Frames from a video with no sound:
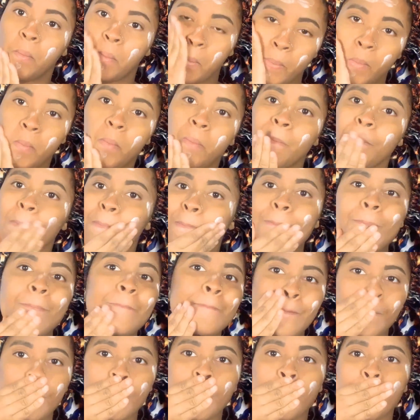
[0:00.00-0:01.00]
So
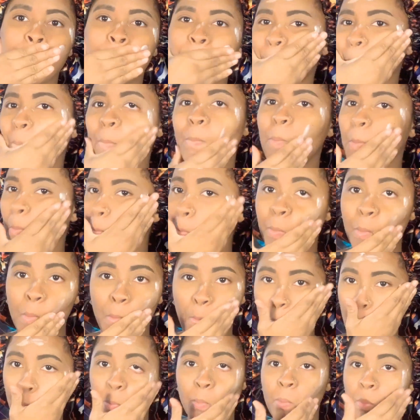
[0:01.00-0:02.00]
I will
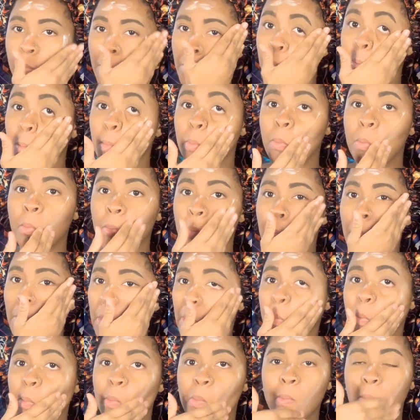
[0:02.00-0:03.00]
start using this
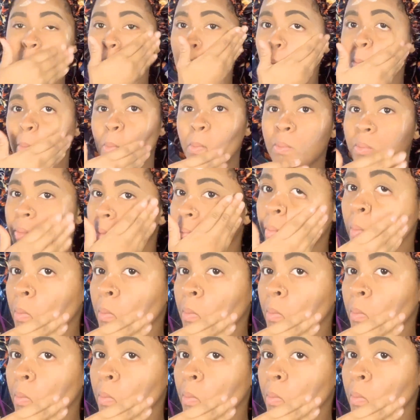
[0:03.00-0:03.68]
on the regular.